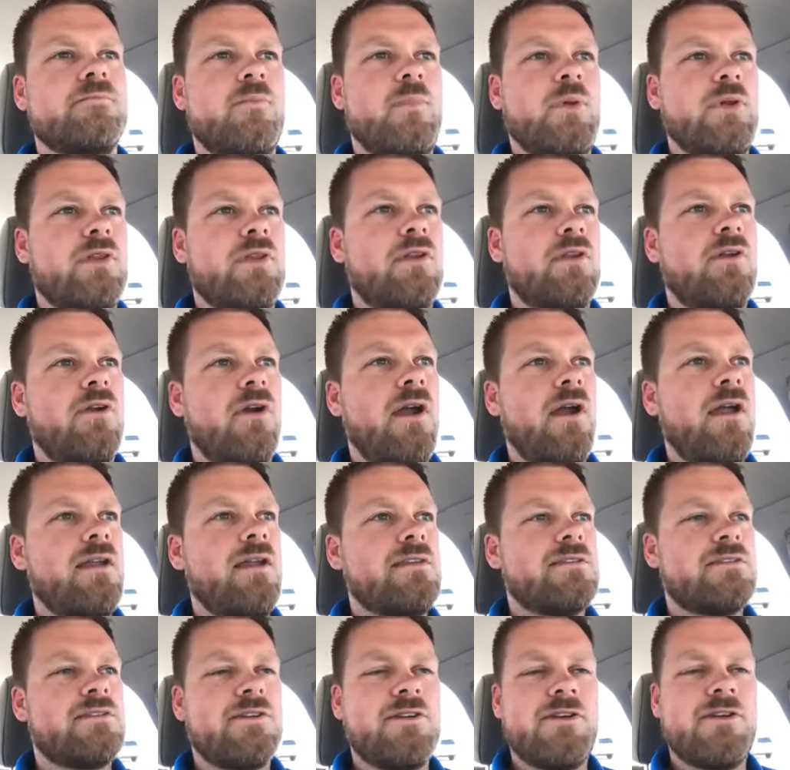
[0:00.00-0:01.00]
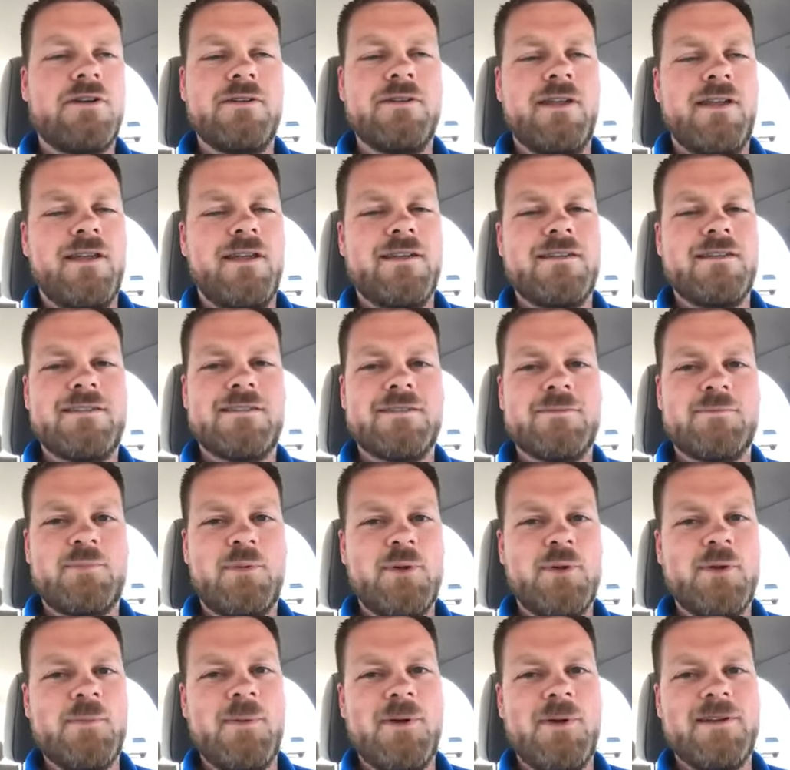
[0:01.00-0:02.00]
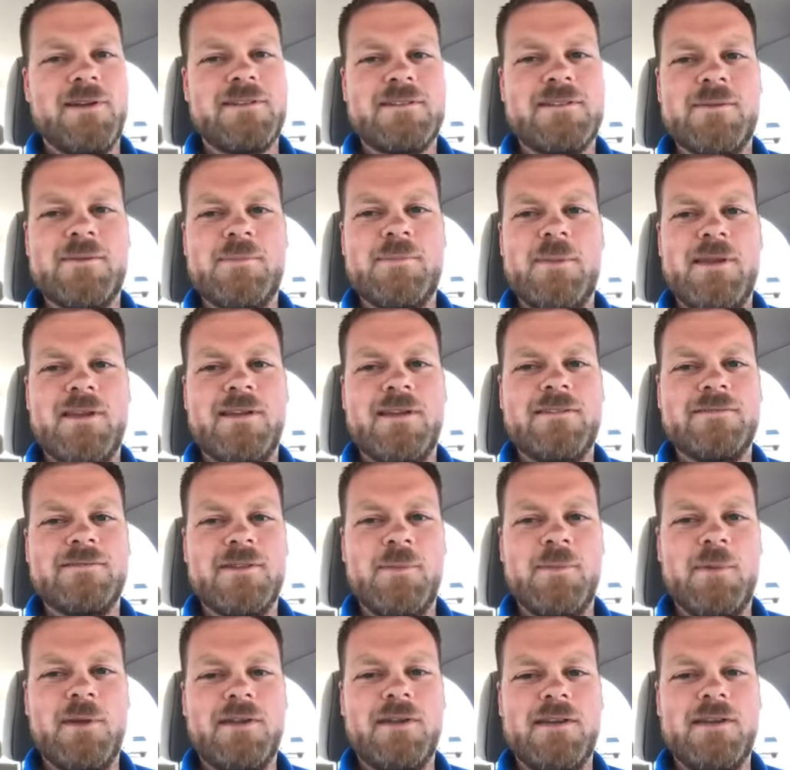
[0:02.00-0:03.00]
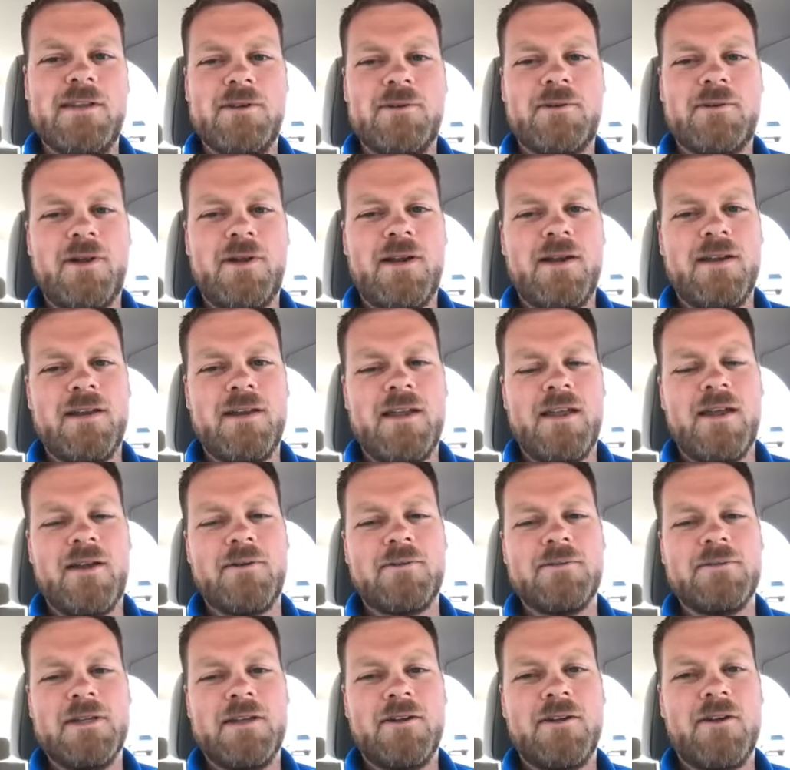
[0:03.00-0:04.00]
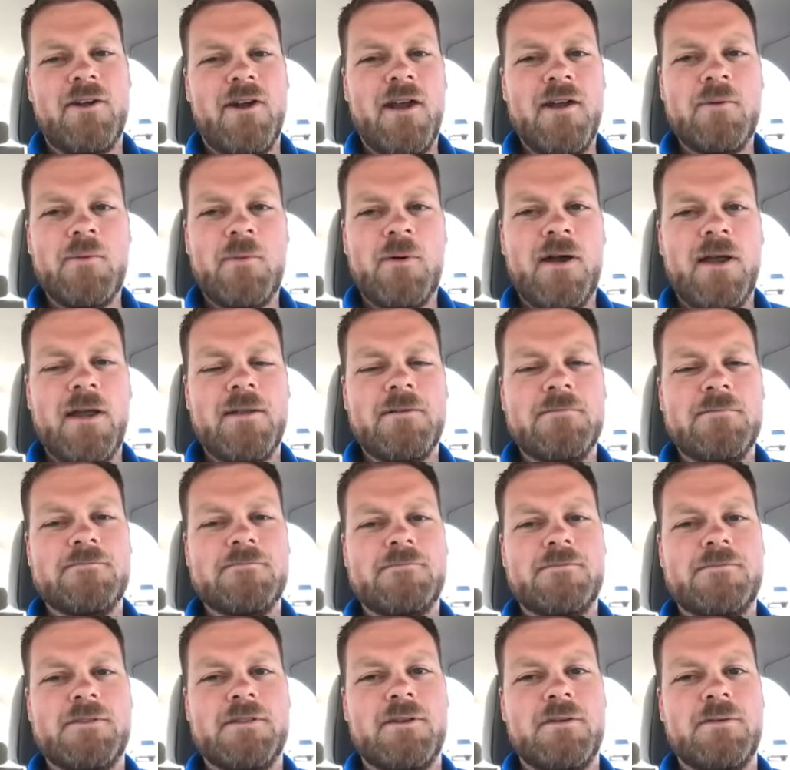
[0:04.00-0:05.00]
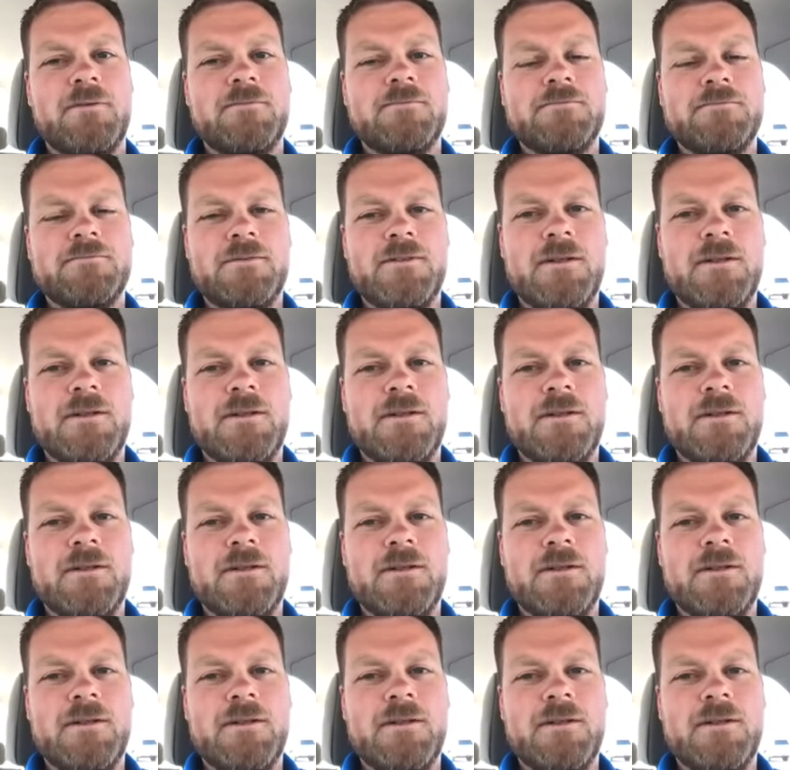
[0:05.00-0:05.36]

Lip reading: But the grays are that's pretty much the big deal right now, gray and white. So.